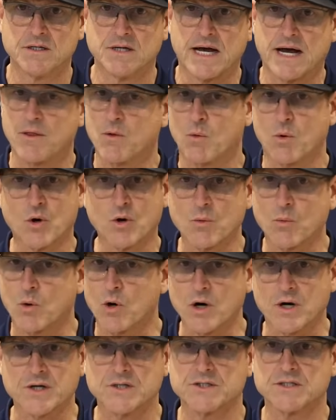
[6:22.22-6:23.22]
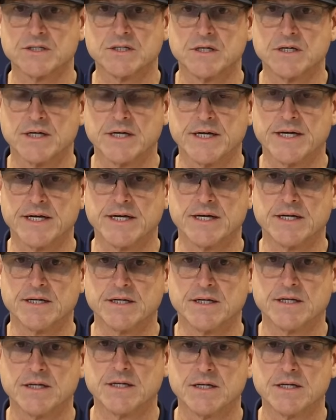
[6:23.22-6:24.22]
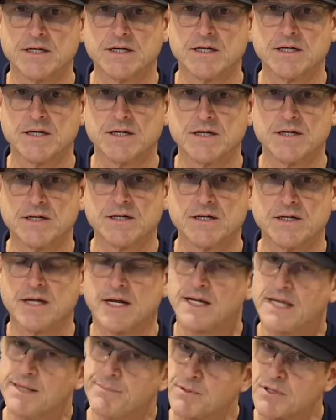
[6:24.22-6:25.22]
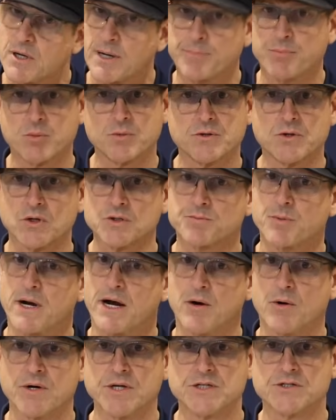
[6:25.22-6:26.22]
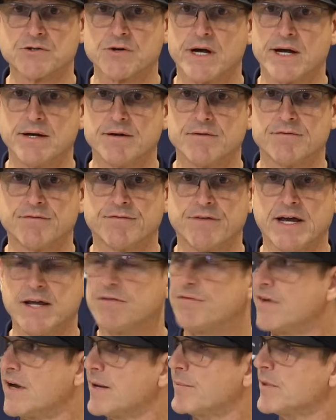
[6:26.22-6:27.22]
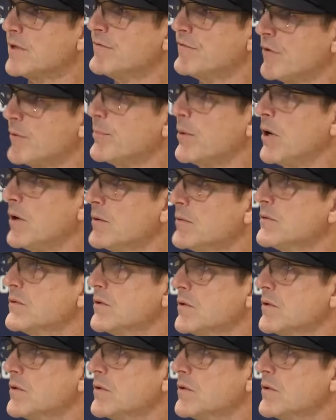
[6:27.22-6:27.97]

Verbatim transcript: how the world works and, and keeping our, those priorities straight, faith, family, and football.